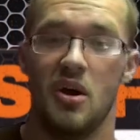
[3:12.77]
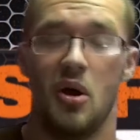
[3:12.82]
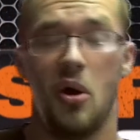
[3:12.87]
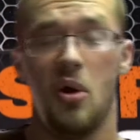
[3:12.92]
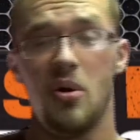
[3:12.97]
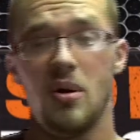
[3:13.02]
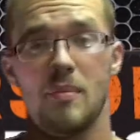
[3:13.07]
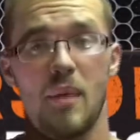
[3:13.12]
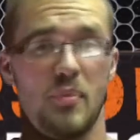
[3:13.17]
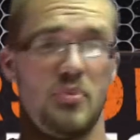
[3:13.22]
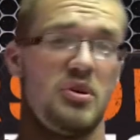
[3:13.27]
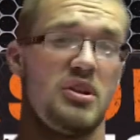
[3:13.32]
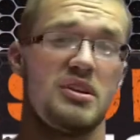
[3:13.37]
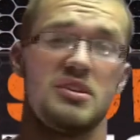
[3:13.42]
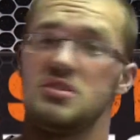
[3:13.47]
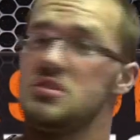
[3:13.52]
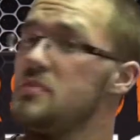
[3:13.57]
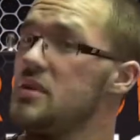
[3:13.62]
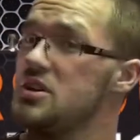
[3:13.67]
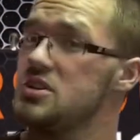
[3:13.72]
oh, am I
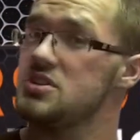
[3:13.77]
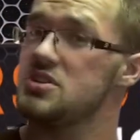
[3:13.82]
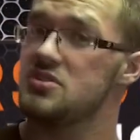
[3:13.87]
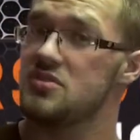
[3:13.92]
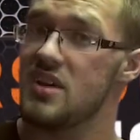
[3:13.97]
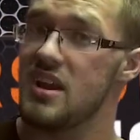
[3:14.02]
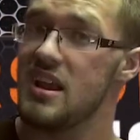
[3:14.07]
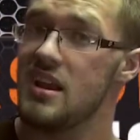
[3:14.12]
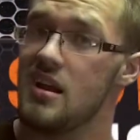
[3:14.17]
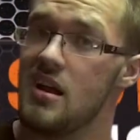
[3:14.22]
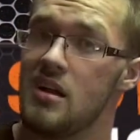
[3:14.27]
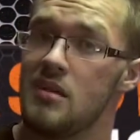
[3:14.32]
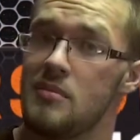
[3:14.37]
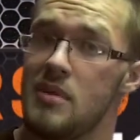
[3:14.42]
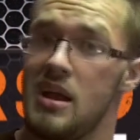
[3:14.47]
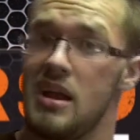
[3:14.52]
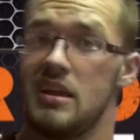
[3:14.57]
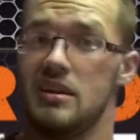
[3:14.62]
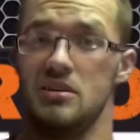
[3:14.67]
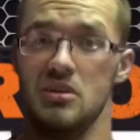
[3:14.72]
putting too much strain on
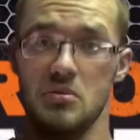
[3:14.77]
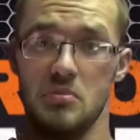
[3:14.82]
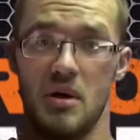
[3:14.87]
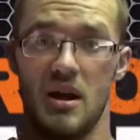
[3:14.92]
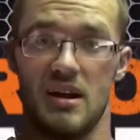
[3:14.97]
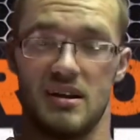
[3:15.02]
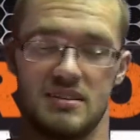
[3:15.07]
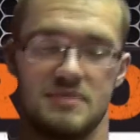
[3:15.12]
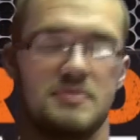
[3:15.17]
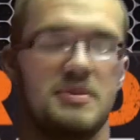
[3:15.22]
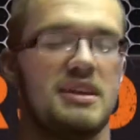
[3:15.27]
my gearbox?